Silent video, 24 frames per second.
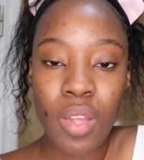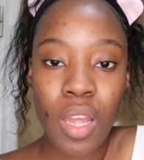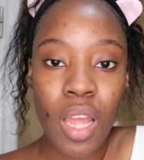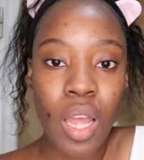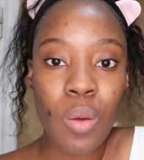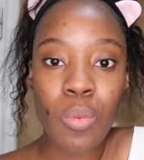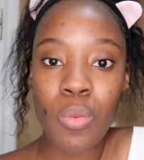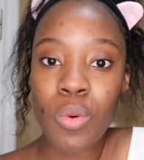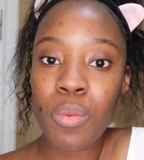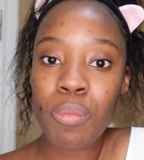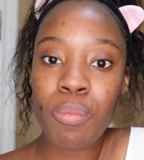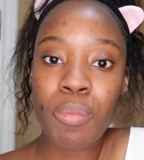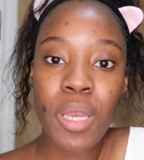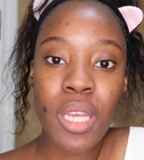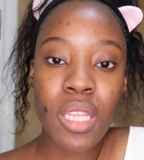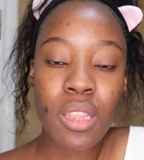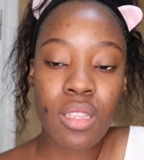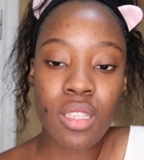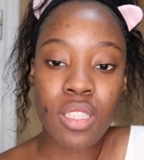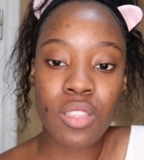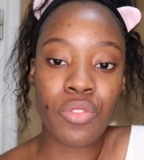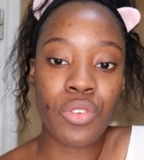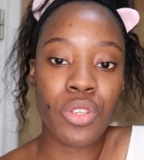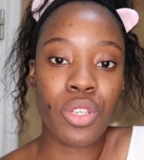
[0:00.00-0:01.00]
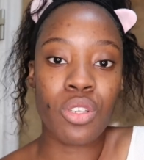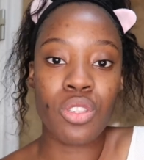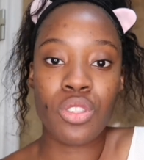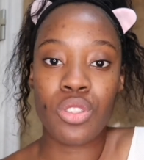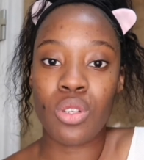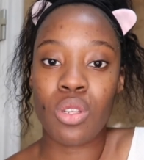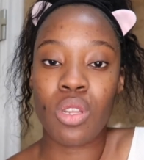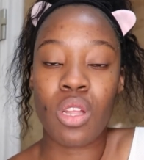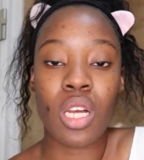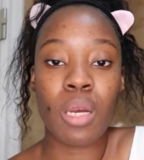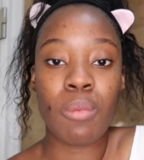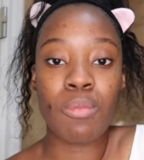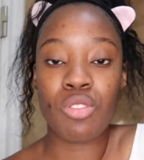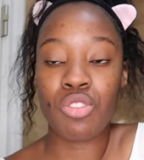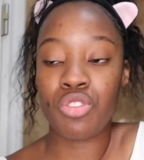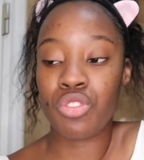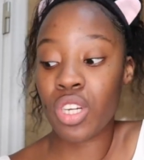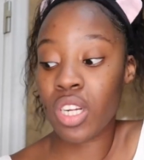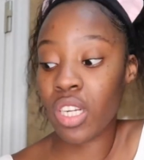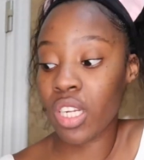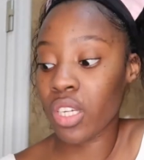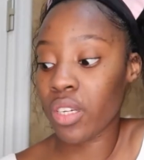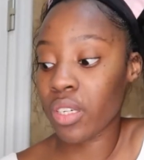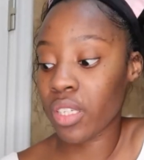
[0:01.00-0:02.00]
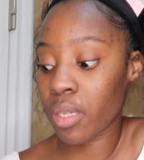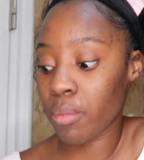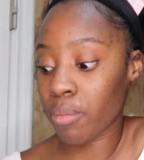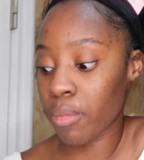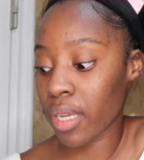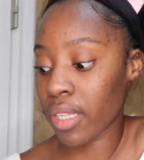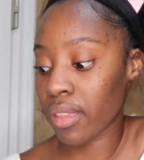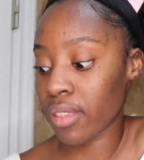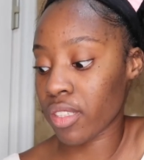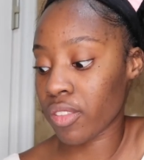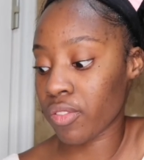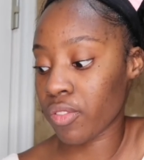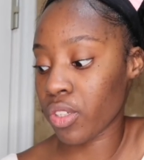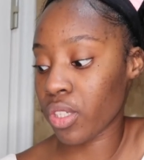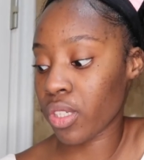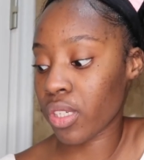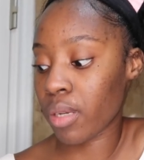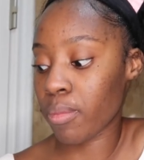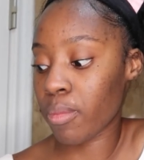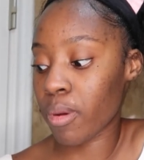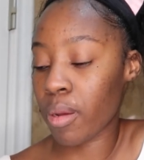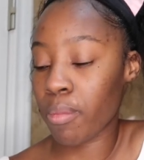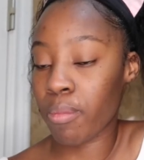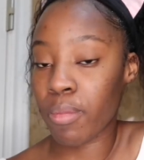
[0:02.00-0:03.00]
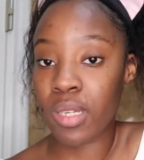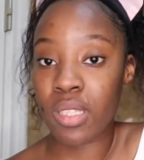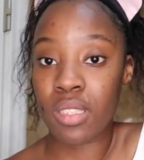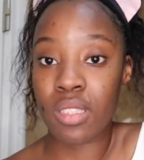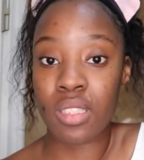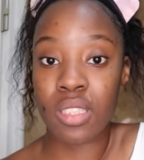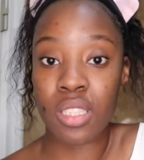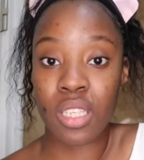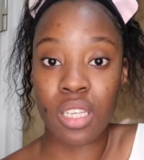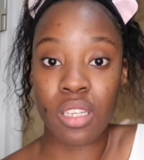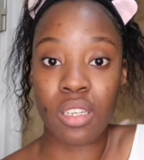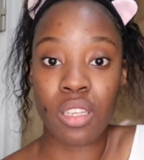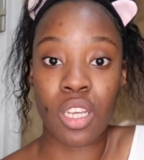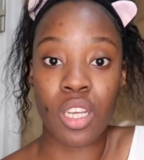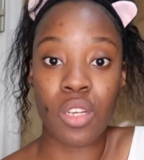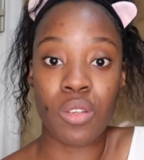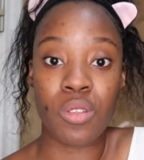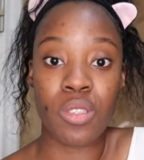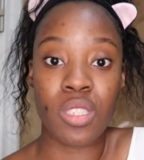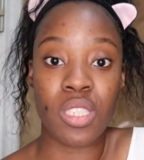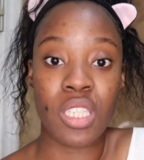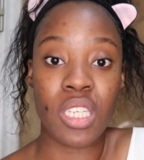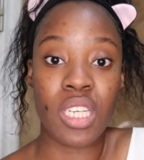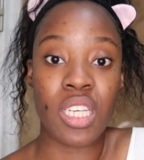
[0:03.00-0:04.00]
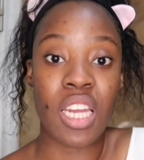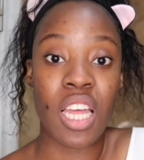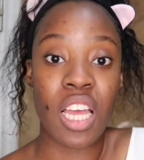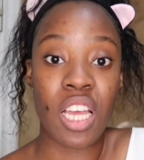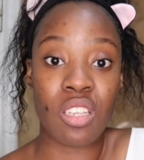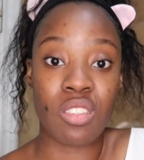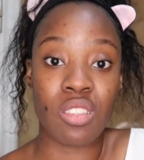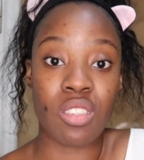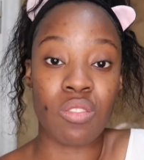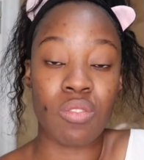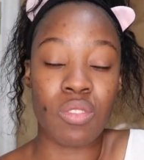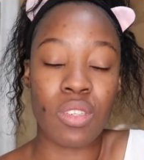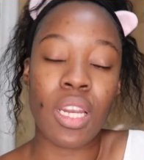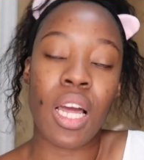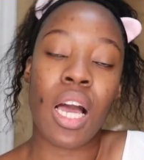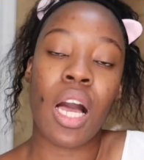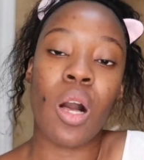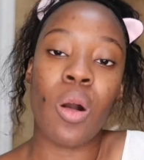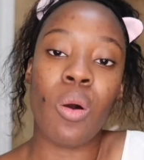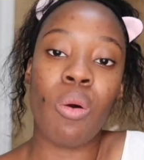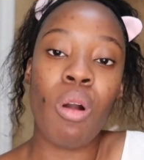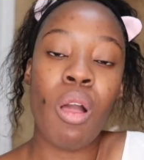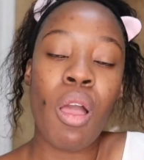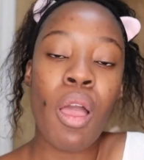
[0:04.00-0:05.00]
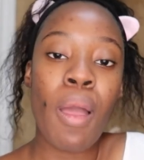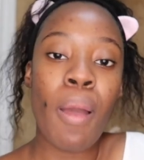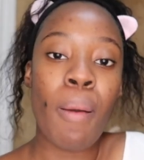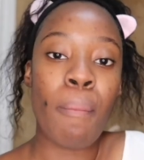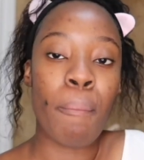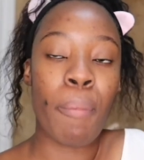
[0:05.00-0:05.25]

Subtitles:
I won't make this video too long. I'm strictly going to make this video about my skincare routine as of now,